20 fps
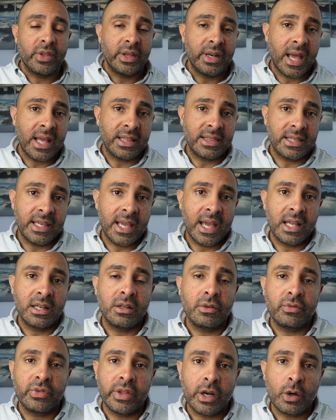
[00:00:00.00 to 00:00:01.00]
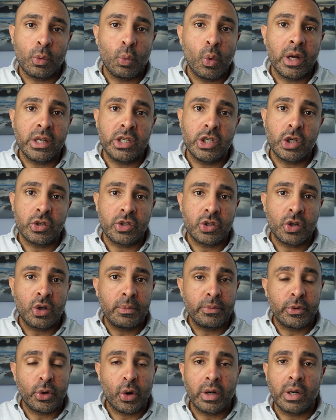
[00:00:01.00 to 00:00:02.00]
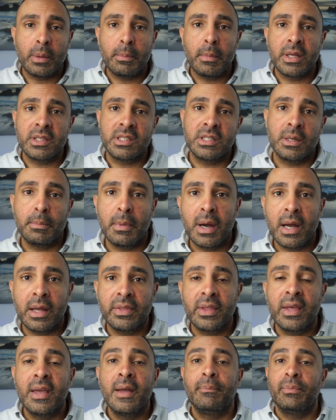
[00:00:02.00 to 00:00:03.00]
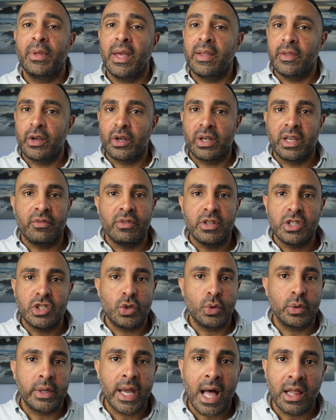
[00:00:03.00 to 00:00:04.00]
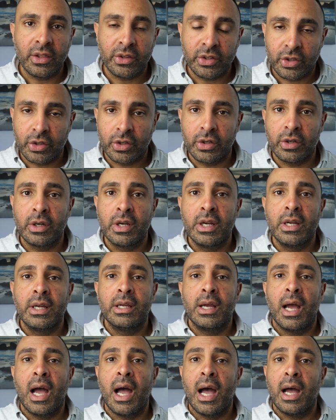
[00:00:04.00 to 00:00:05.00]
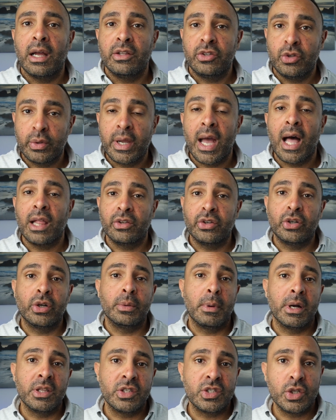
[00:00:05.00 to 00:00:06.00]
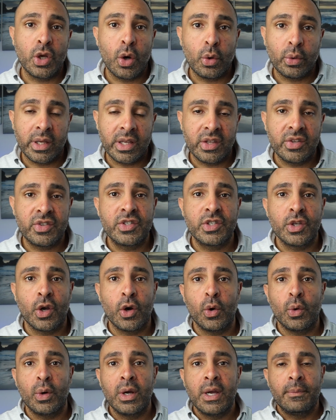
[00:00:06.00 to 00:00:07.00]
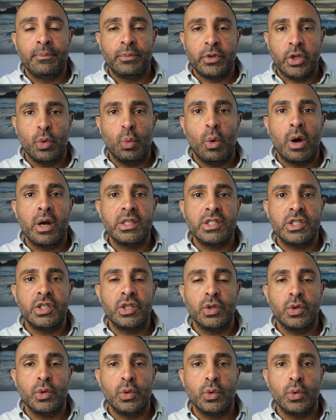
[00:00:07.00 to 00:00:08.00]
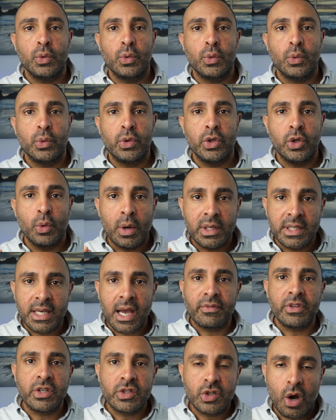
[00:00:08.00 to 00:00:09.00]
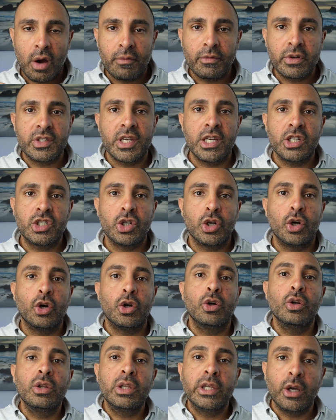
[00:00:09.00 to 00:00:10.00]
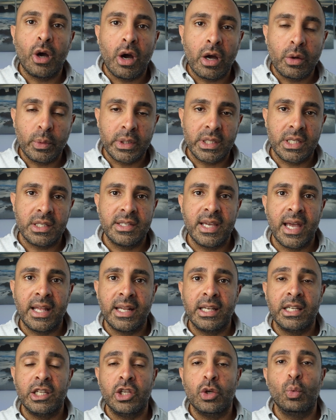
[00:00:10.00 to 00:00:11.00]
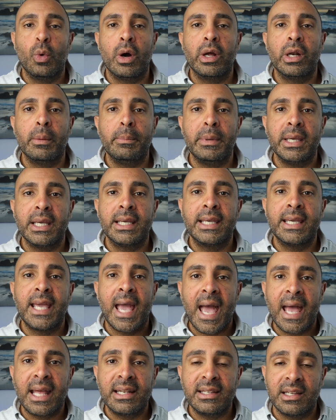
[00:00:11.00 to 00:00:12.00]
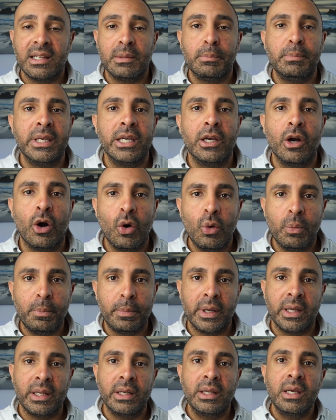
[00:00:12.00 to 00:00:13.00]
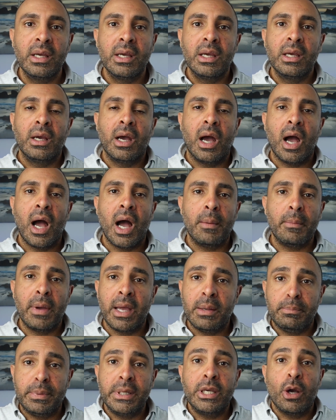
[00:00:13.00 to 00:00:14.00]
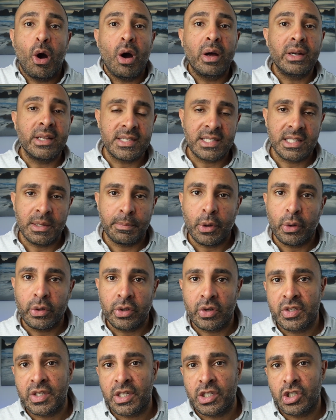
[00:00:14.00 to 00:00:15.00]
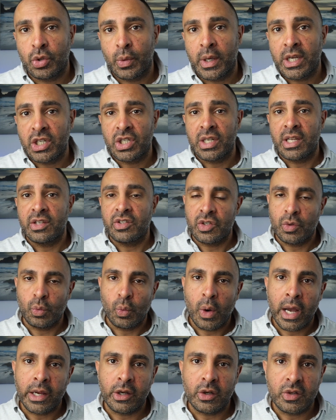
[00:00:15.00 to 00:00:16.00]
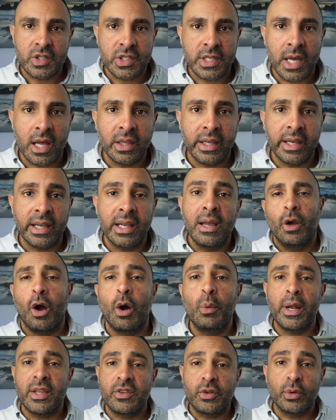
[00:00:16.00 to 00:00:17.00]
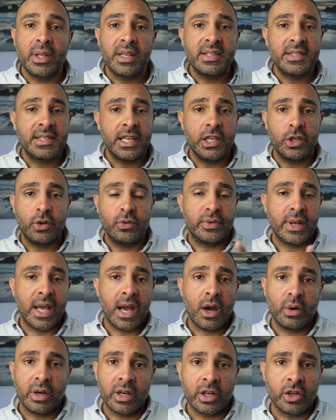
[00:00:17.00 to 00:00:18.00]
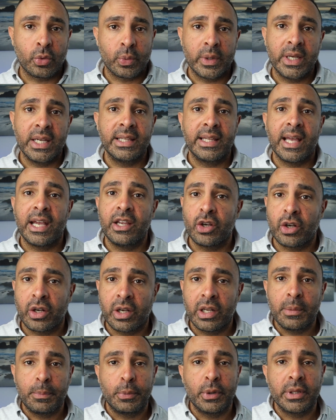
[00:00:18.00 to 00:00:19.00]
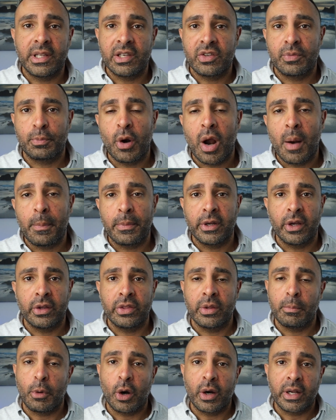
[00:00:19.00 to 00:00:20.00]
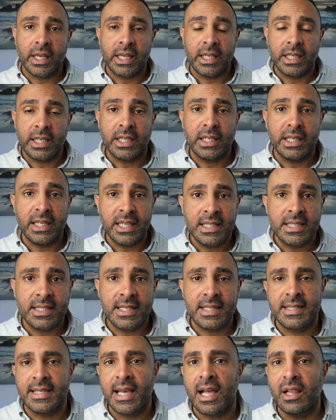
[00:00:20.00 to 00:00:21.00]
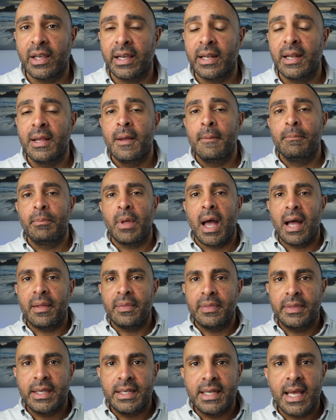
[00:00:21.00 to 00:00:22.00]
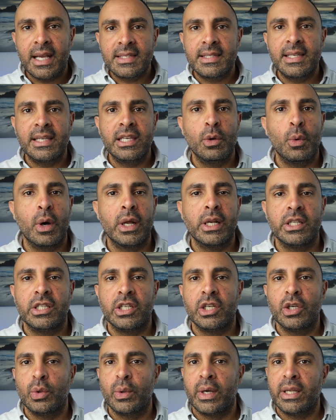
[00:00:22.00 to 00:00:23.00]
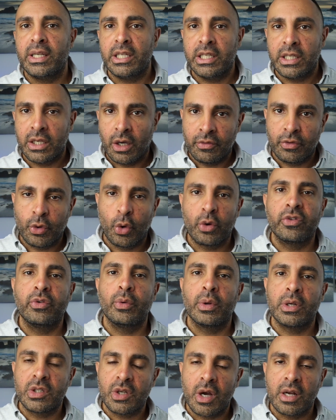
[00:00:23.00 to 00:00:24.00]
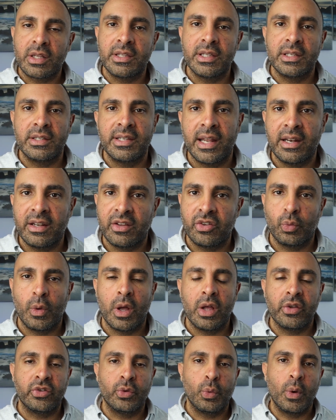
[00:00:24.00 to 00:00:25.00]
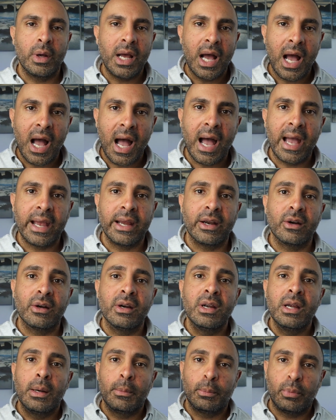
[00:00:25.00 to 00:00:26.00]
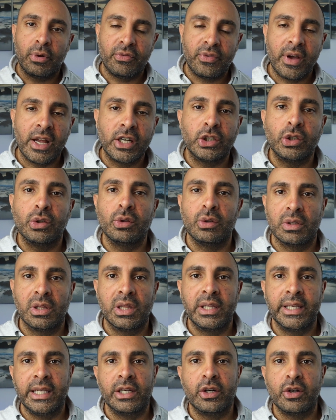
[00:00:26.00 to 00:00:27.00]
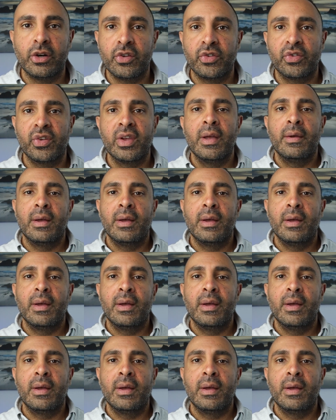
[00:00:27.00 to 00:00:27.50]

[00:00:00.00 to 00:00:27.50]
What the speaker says: than at the end of their 1-year term, they're on a month-to-month and they're given two calendar months notice. So you want to have this conversation early on with the tenant. You want to be candid, be open, and be honest about your situation as to why you're selling. All right, so let's say you've now agreed that you're going to put this property on the market. You need to sell it. The next thing you want to do, and of course you want to talk to the tenant as well, is you want to hire professional cleaners